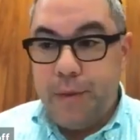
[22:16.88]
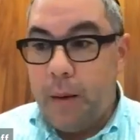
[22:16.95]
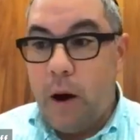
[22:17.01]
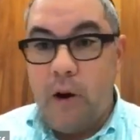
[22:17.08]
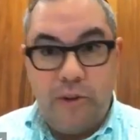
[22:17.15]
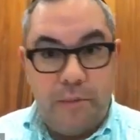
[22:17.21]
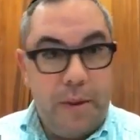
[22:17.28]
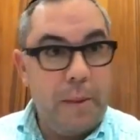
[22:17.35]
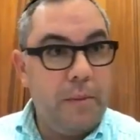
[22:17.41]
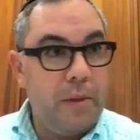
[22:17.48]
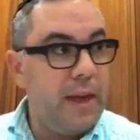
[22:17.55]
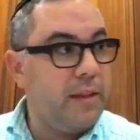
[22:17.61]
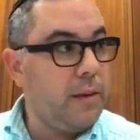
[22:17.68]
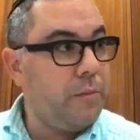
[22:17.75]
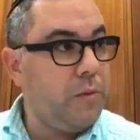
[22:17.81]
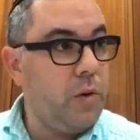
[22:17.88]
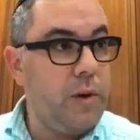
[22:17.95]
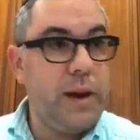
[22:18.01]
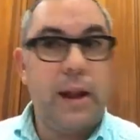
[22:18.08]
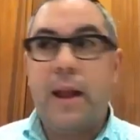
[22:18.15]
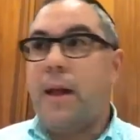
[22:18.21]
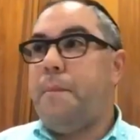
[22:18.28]
Other people end up
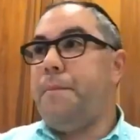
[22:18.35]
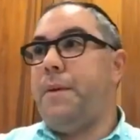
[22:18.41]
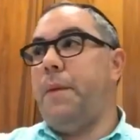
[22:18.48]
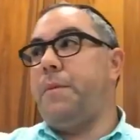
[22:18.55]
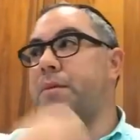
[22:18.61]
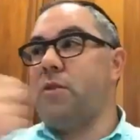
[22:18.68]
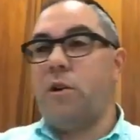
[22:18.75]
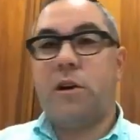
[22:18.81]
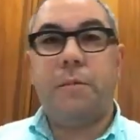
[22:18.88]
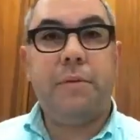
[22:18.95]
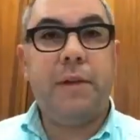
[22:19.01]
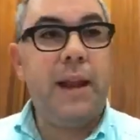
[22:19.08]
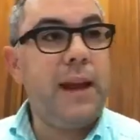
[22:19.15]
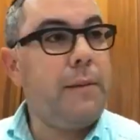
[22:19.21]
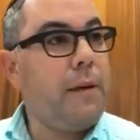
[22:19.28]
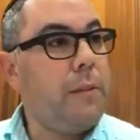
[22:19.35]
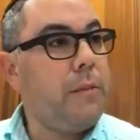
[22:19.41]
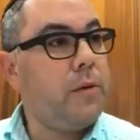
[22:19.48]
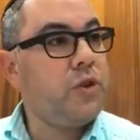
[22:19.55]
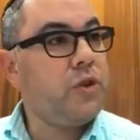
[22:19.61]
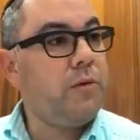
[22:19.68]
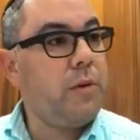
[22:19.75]
doing it. People start complaining about
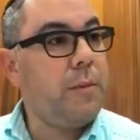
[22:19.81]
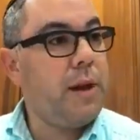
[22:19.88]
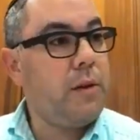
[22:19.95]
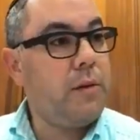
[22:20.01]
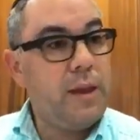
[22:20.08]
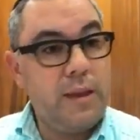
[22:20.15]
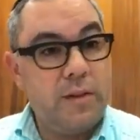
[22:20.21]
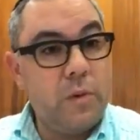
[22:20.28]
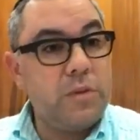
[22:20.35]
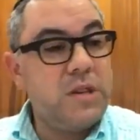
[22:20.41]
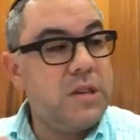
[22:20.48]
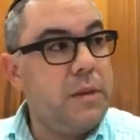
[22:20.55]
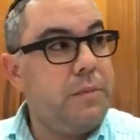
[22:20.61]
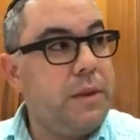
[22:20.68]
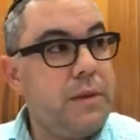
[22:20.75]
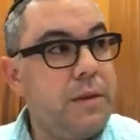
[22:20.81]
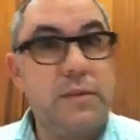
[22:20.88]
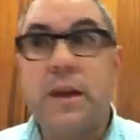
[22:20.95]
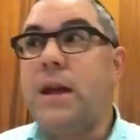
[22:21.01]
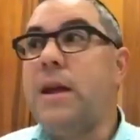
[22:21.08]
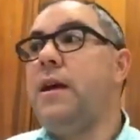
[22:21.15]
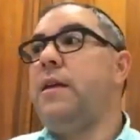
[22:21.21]
Moshe Rabbeinu, his own siblings.
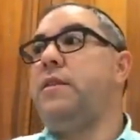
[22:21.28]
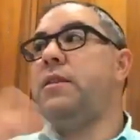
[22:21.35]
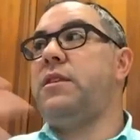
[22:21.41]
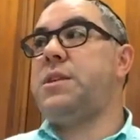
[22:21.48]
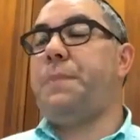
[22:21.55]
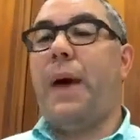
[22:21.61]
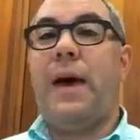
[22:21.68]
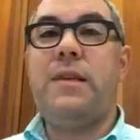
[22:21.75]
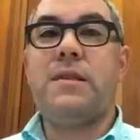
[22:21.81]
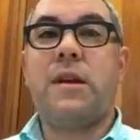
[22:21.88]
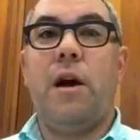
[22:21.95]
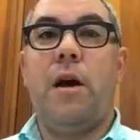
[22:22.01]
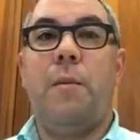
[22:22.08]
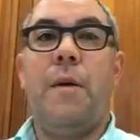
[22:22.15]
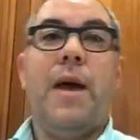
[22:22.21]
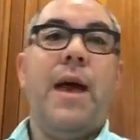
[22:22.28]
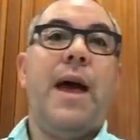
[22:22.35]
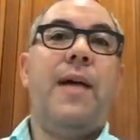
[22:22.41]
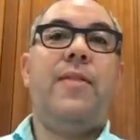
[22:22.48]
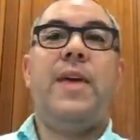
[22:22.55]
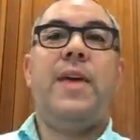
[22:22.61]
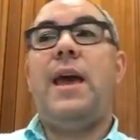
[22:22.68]
The spies come,
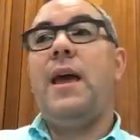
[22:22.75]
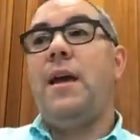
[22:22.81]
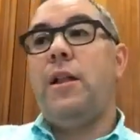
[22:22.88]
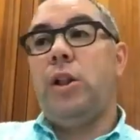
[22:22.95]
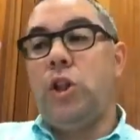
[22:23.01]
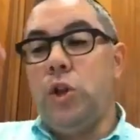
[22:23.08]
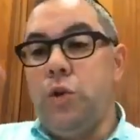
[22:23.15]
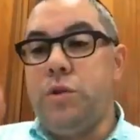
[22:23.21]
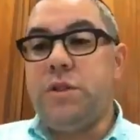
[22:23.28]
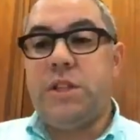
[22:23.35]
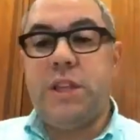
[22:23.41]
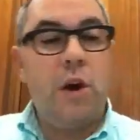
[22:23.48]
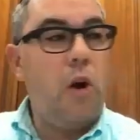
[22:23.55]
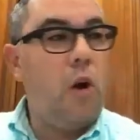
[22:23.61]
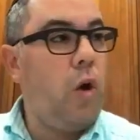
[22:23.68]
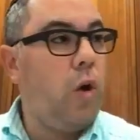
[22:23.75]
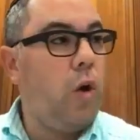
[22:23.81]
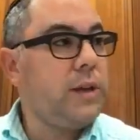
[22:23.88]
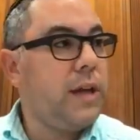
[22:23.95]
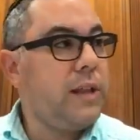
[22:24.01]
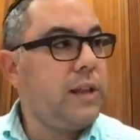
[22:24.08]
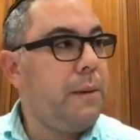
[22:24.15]
and they lose their
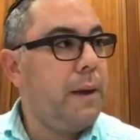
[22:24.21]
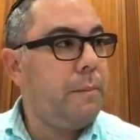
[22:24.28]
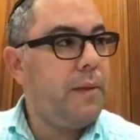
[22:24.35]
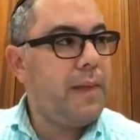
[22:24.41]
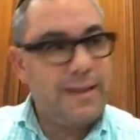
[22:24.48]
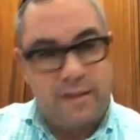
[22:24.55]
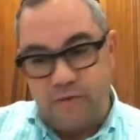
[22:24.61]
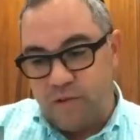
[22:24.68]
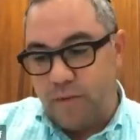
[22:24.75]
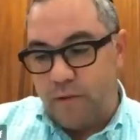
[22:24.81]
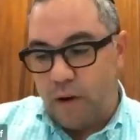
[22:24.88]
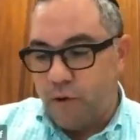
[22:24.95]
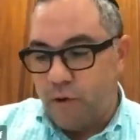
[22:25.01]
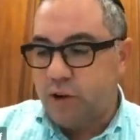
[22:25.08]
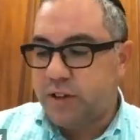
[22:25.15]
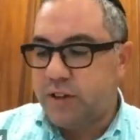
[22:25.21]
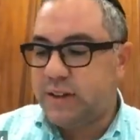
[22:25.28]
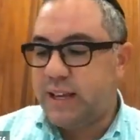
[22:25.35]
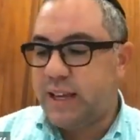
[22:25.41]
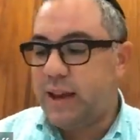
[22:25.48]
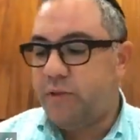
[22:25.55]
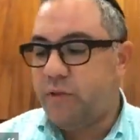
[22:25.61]
hold on the people. As the Rav Hirsch says,
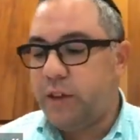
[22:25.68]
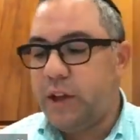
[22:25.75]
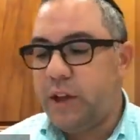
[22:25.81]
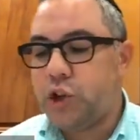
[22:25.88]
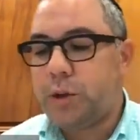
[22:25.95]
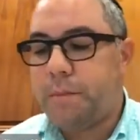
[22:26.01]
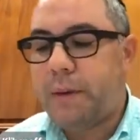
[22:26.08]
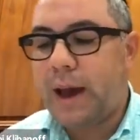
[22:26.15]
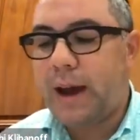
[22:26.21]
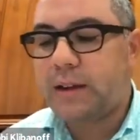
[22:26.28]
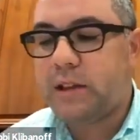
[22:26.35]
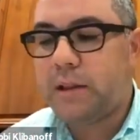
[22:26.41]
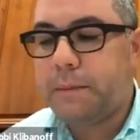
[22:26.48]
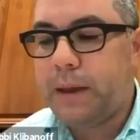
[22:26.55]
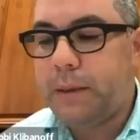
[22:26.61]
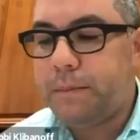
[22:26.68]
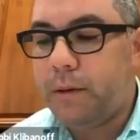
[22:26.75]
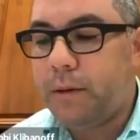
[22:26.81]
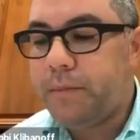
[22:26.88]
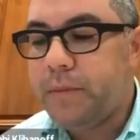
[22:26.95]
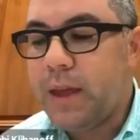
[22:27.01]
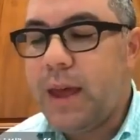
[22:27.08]
they give the leadership back to the
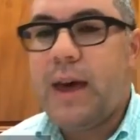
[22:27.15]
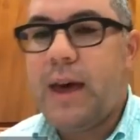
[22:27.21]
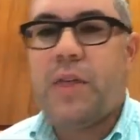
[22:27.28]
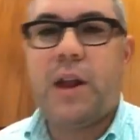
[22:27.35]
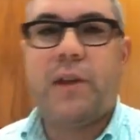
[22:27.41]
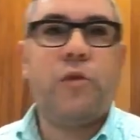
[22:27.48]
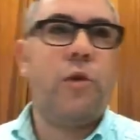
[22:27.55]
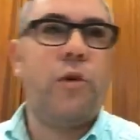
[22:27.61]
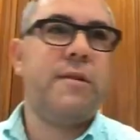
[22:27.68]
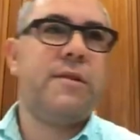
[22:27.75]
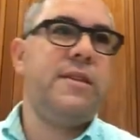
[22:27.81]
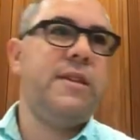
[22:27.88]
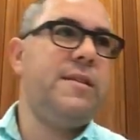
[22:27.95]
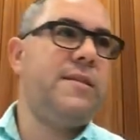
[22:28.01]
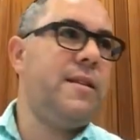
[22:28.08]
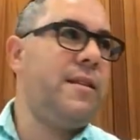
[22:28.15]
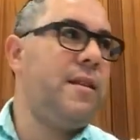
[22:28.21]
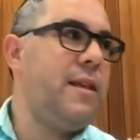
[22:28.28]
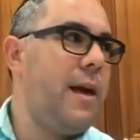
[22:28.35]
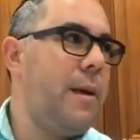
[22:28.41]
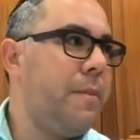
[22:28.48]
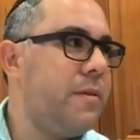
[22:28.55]
people. And then, of course, leads into
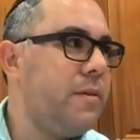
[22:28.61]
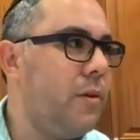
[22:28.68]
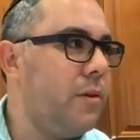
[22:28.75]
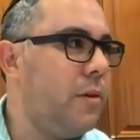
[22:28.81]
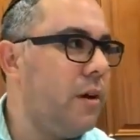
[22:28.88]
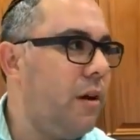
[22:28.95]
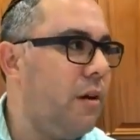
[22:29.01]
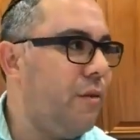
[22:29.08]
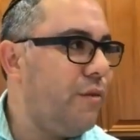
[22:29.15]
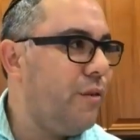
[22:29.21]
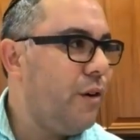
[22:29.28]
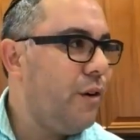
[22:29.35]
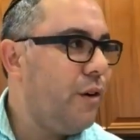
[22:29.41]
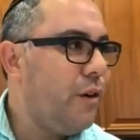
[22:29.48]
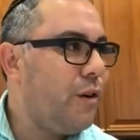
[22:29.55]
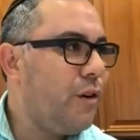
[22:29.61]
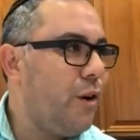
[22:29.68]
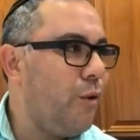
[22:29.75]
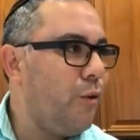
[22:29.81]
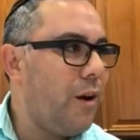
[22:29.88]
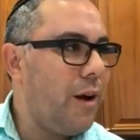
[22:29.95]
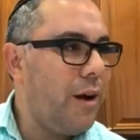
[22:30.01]
the episode of
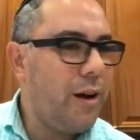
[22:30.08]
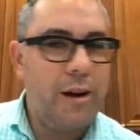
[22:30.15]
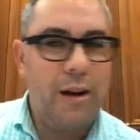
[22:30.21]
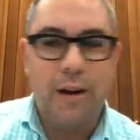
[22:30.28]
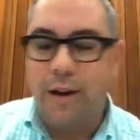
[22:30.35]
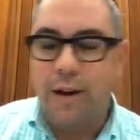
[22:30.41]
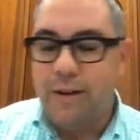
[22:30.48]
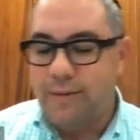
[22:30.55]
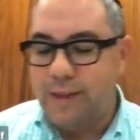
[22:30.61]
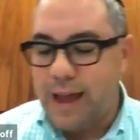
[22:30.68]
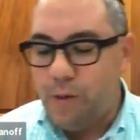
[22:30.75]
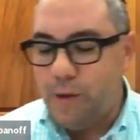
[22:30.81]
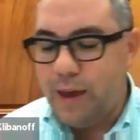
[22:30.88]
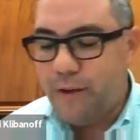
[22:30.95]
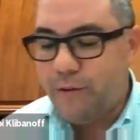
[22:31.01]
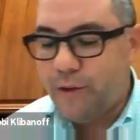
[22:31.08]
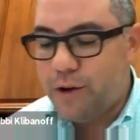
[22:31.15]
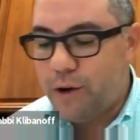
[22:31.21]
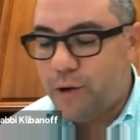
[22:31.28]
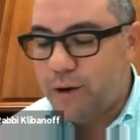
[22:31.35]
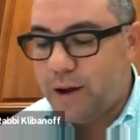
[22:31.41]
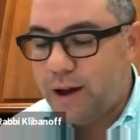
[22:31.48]
Korach. Now we have
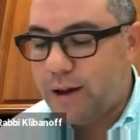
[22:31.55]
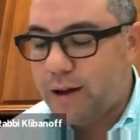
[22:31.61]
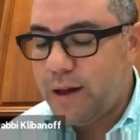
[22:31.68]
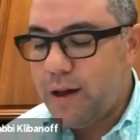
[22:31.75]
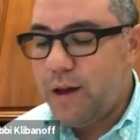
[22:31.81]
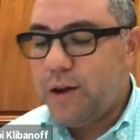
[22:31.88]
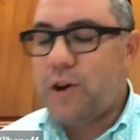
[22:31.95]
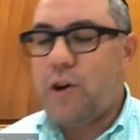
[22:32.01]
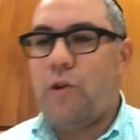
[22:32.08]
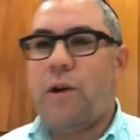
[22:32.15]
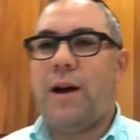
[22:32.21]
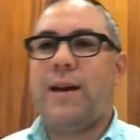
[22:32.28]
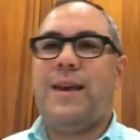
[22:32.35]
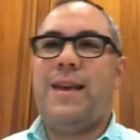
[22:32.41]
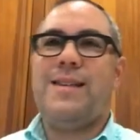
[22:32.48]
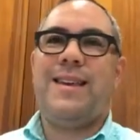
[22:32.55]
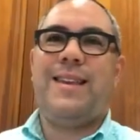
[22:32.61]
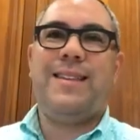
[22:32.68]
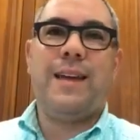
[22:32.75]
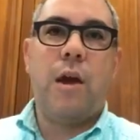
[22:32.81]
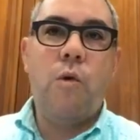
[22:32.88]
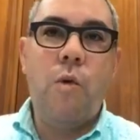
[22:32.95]
Korach. Korach is a
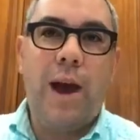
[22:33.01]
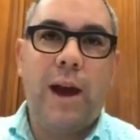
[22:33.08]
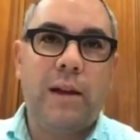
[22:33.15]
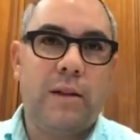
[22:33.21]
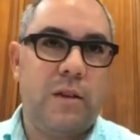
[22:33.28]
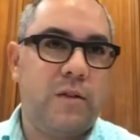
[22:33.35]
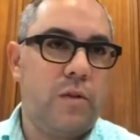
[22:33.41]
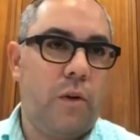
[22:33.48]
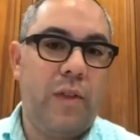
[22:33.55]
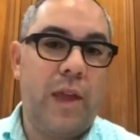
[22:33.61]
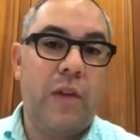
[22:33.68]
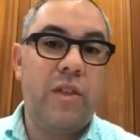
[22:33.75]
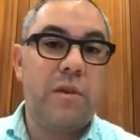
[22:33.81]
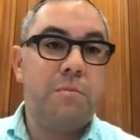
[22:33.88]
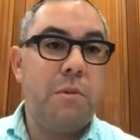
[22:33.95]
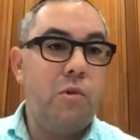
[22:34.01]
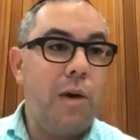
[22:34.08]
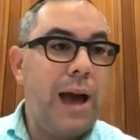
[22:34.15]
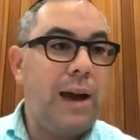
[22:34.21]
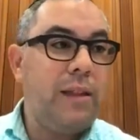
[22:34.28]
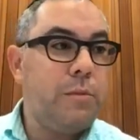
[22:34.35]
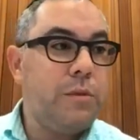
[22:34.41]
direct assault. Now, the
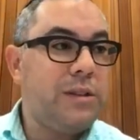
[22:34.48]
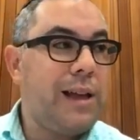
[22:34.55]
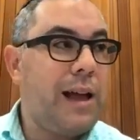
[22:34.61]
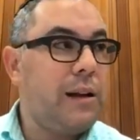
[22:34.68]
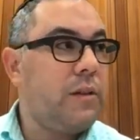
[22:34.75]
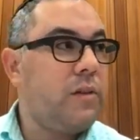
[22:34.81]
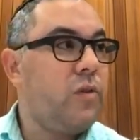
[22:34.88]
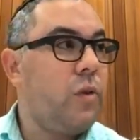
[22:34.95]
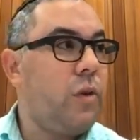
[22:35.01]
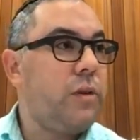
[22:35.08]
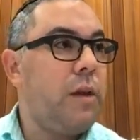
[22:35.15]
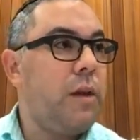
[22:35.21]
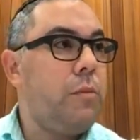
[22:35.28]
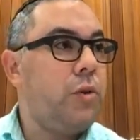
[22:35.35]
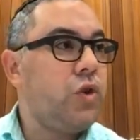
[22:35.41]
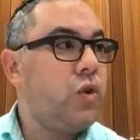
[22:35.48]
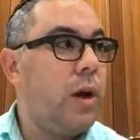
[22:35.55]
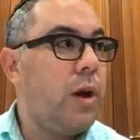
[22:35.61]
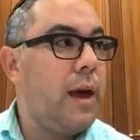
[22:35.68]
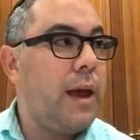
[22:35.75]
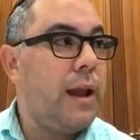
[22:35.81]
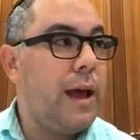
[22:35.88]
Meraglim was not an assault on Moshe
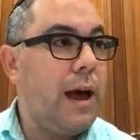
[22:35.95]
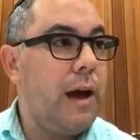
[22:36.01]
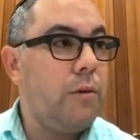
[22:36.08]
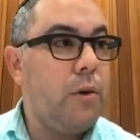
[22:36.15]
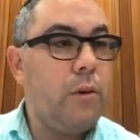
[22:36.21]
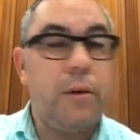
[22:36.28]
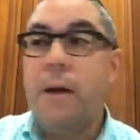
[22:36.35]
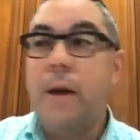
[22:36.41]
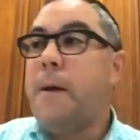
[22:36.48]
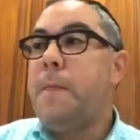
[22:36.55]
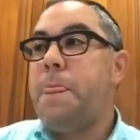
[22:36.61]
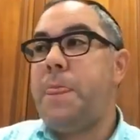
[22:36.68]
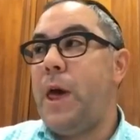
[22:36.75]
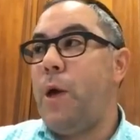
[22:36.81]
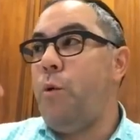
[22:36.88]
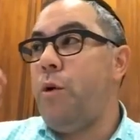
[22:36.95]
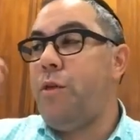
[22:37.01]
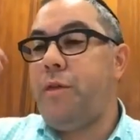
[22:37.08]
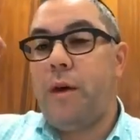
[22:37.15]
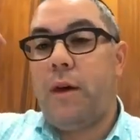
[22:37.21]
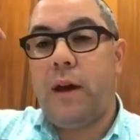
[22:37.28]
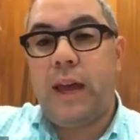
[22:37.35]
and Aaron. They were
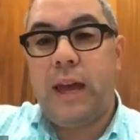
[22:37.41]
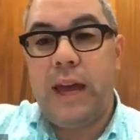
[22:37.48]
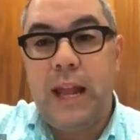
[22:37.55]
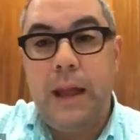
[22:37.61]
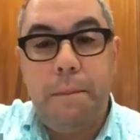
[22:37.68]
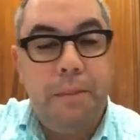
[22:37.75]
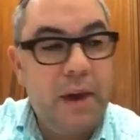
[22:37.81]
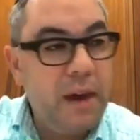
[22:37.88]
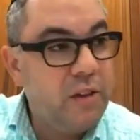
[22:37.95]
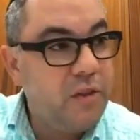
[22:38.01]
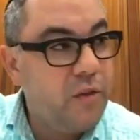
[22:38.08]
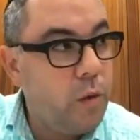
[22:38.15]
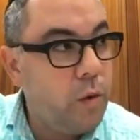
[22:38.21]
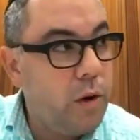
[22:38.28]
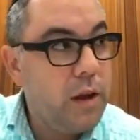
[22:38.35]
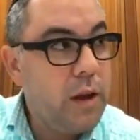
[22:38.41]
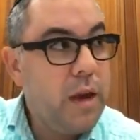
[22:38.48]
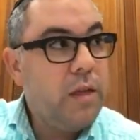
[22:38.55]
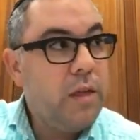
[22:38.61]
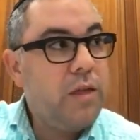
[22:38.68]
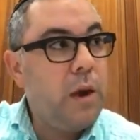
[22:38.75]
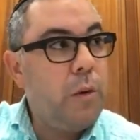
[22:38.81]
the guinea pigs for it.
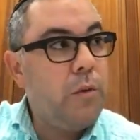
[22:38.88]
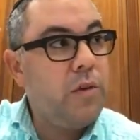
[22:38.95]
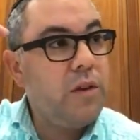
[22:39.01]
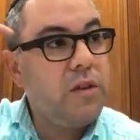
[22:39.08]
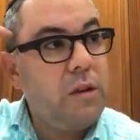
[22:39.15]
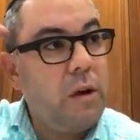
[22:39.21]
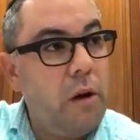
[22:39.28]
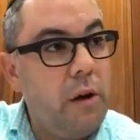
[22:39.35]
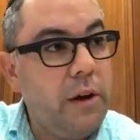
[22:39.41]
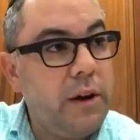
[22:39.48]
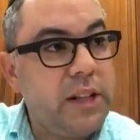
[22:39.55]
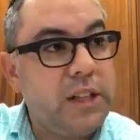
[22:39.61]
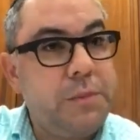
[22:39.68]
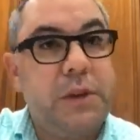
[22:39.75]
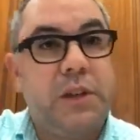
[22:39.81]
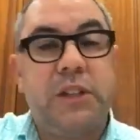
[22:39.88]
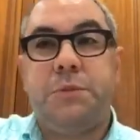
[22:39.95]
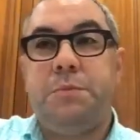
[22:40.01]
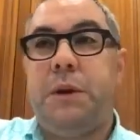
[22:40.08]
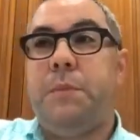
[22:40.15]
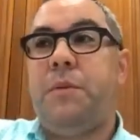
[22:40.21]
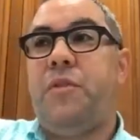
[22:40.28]
They were the targets because
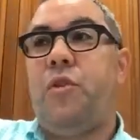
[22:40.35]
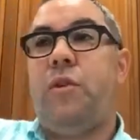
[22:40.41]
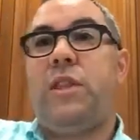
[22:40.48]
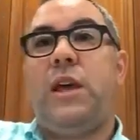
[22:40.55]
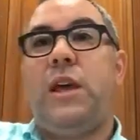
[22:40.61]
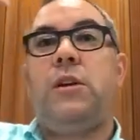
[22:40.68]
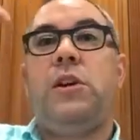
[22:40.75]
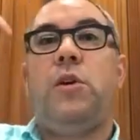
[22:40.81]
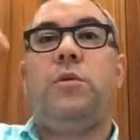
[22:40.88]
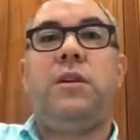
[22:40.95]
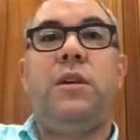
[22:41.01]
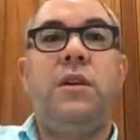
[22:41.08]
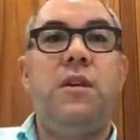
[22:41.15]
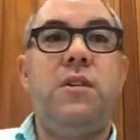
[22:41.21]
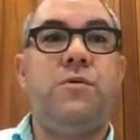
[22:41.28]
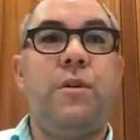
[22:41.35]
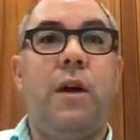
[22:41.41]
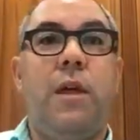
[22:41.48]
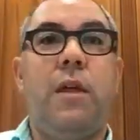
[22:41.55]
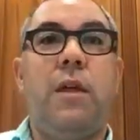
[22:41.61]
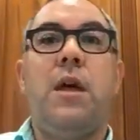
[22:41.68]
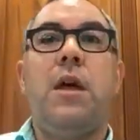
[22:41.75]
people thought they couldn't go into Israel.